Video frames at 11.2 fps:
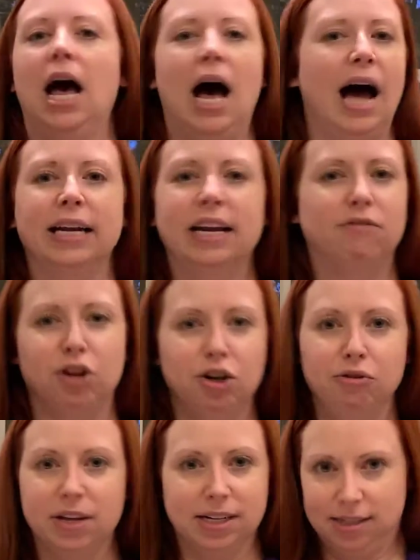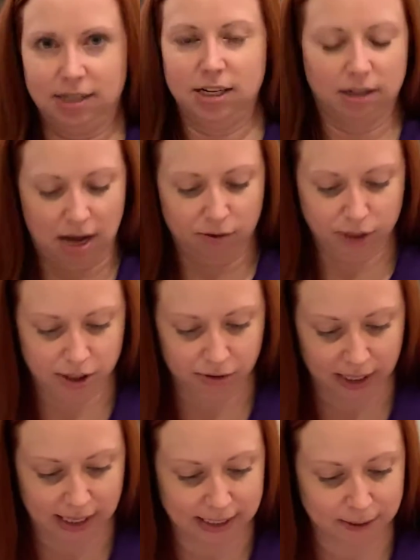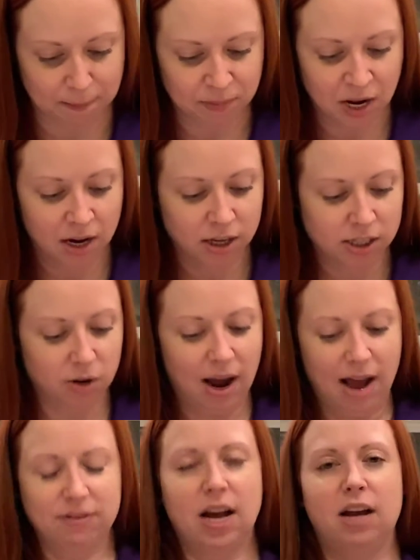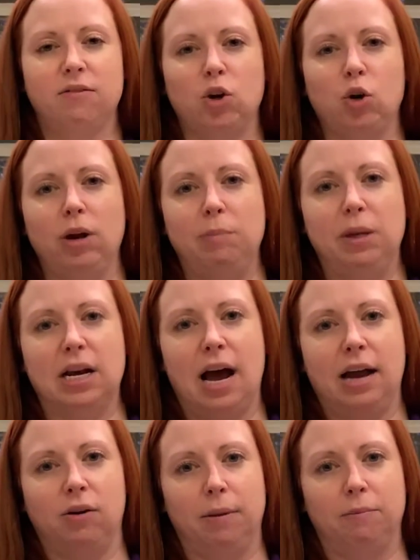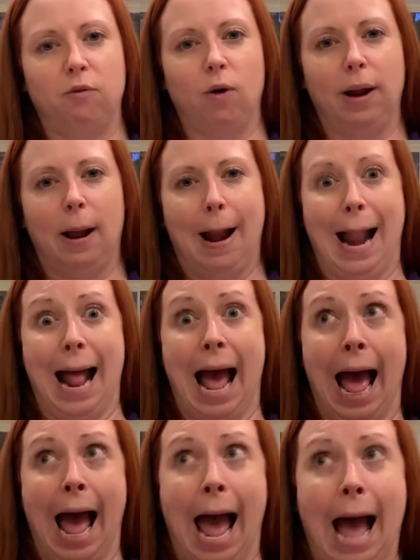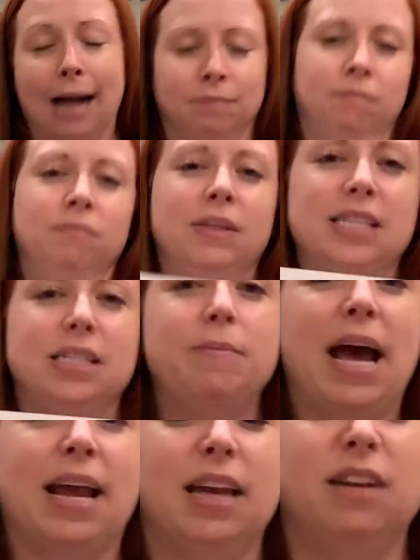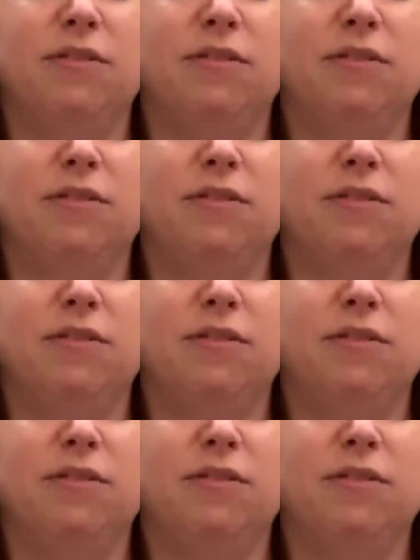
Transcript: I never knew this until I was doing this. So I have kind of a creepy diagram for you. That's the back end of a